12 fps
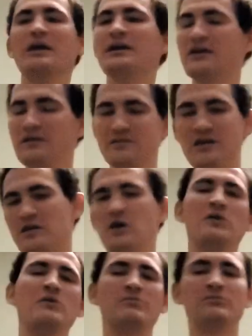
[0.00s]
He said,
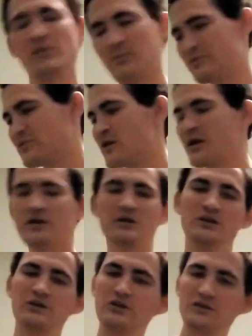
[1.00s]
oh, well, I'm sorry,
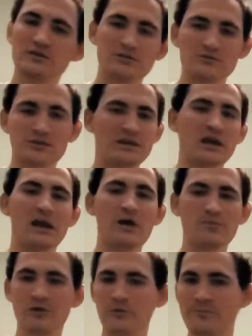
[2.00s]
we can't
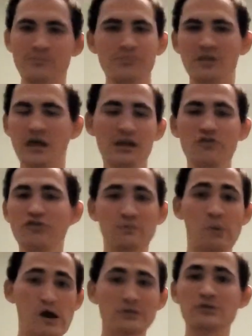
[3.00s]
help you, and he just
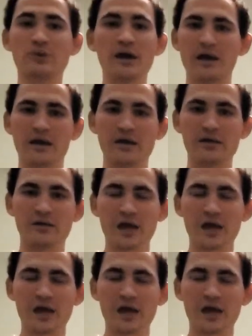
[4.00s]
walked away.